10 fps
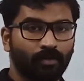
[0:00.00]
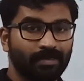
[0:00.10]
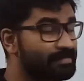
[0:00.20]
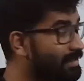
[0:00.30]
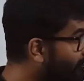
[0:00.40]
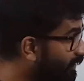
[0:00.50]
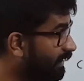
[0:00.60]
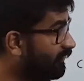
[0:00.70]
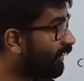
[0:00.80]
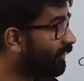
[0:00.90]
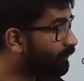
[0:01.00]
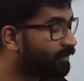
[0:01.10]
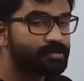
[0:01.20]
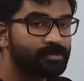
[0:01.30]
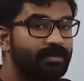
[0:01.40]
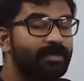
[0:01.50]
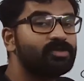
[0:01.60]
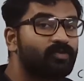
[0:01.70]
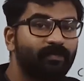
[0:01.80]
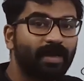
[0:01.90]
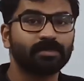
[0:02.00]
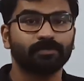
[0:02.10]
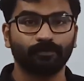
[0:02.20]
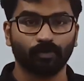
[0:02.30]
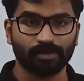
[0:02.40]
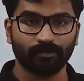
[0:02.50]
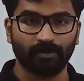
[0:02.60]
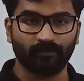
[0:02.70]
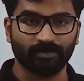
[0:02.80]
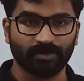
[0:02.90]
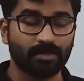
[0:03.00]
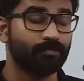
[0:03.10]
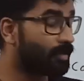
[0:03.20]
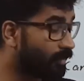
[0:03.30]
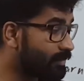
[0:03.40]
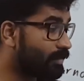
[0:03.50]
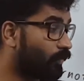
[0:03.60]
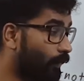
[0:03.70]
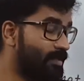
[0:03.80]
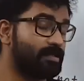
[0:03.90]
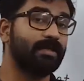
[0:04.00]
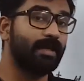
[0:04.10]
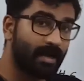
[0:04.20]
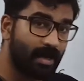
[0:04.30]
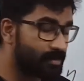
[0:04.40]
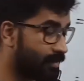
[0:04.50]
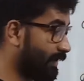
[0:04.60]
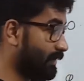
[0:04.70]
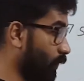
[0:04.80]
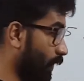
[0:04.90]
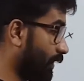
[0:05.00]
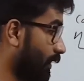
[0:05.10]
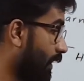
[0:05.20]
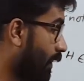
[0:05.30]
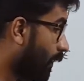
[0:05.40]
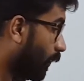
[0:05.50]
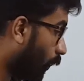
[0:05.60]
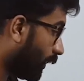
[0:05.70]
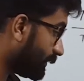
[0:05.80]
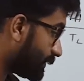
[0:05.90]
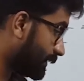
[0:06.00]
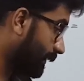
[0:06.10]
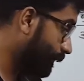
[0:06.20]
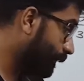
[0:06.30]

75% of maximum possible efficiency. Because the question they are asking is what? What is the,